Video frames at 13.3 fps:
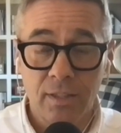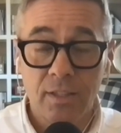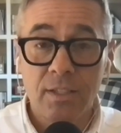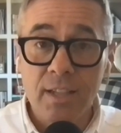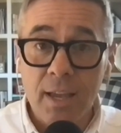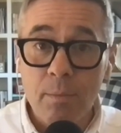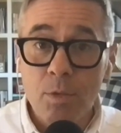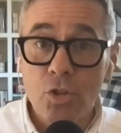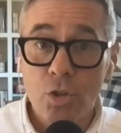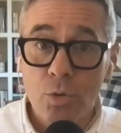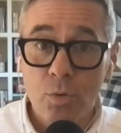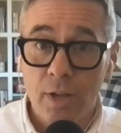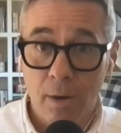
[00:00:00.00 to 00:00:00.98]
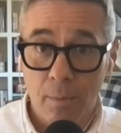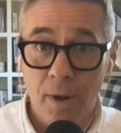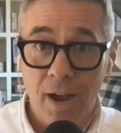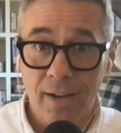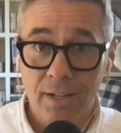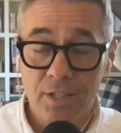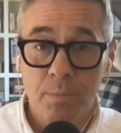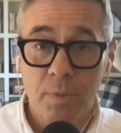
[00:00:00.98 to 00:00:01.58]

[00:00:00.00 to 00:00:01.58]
The same is true with our bodies.